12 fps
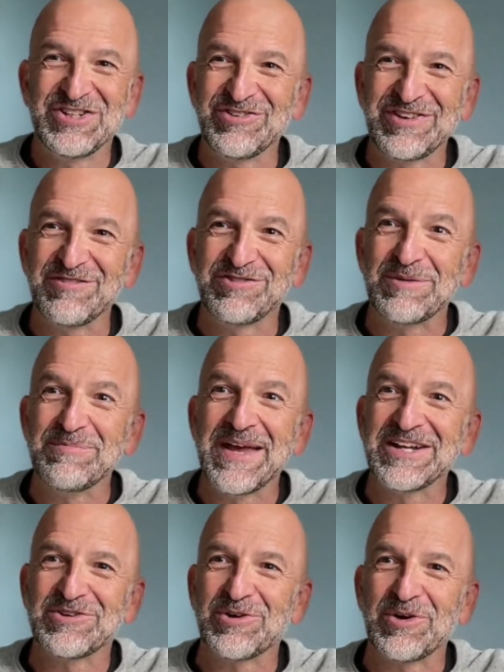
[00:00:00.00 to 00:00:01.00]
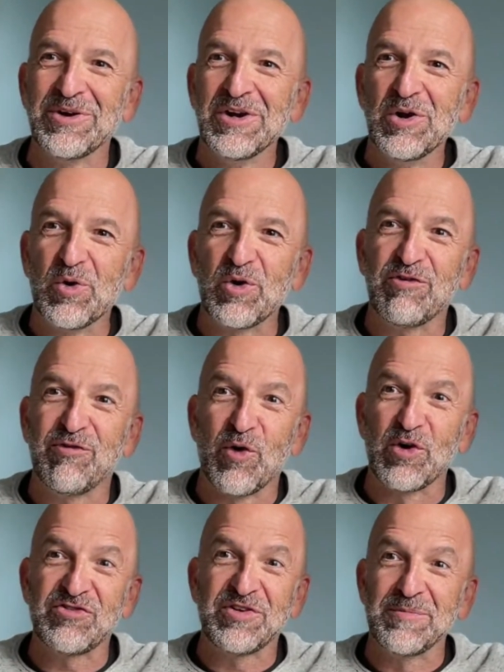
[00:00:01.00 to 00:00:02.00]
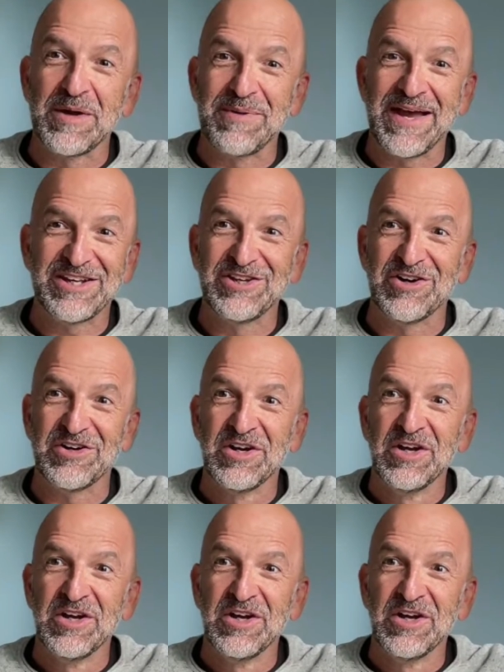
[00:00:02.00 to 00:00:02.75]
cement or a forest in my backyard.